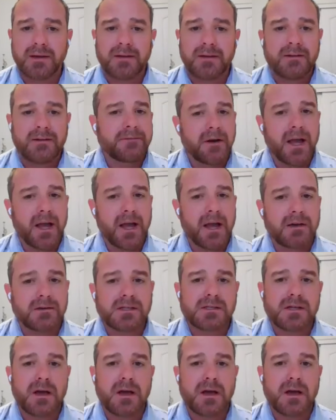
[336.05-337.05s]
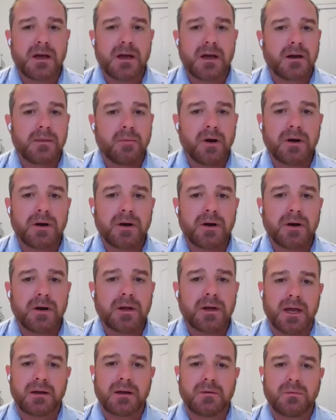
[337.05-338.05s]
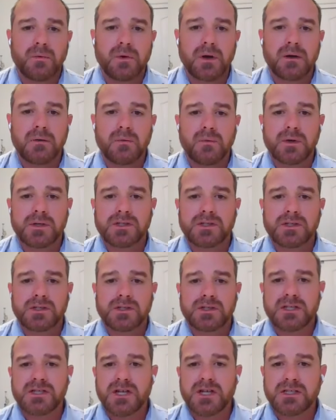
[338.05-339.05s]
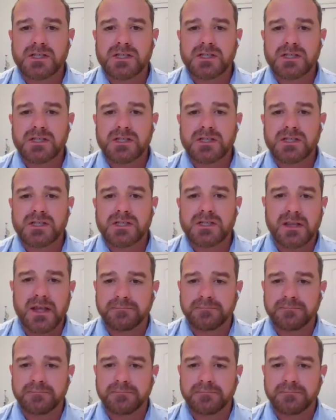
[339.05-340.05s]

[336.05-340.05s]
their house is not on the market yet? What's your suggestion to that?